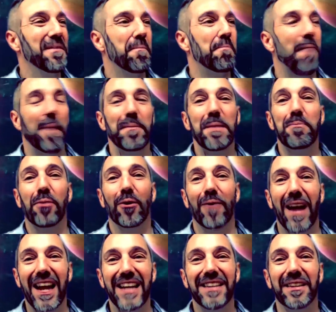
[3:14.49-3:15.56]
mummy
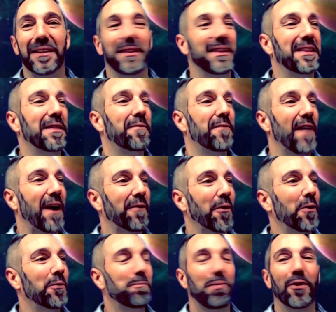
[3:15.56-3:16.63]
parade, the, the
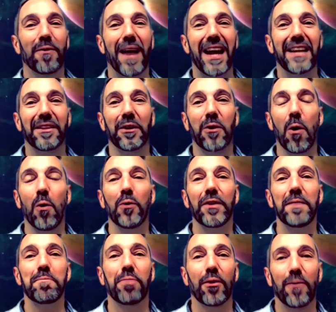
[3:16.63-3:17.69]
pharaoh parade, the
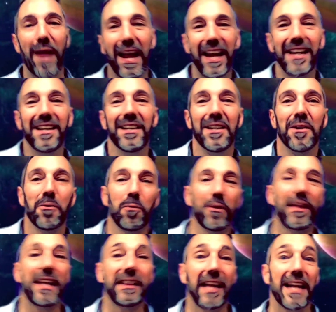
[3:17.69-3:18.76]
golden parade, where
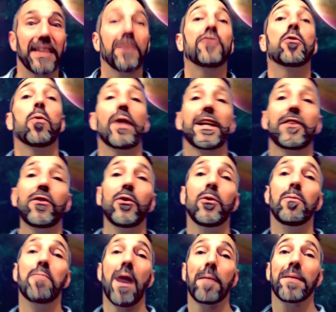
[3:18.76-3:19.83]
they laid the 22
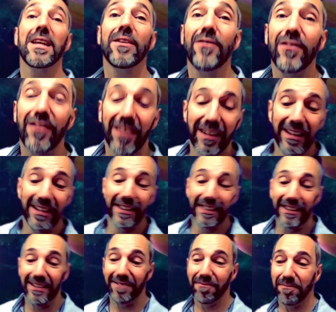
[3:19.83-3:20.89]
mummies
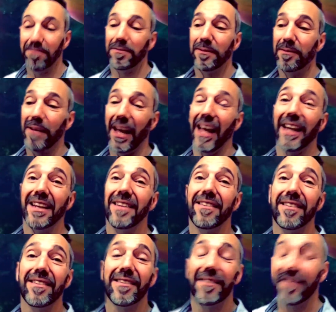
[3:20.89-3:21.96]

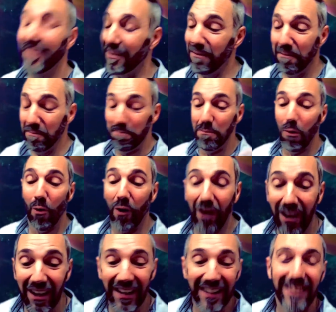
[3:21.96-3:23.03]
and
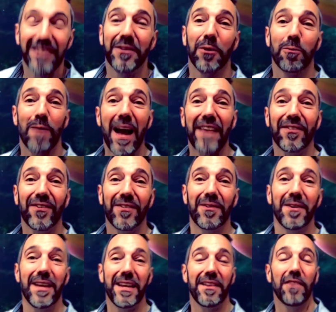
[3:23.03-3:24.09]
more to
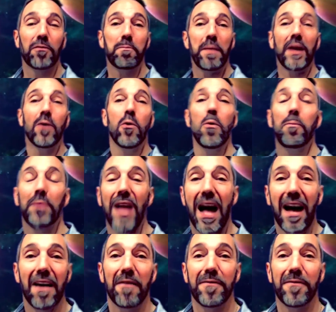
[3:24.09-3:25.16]
rest in this big hoopla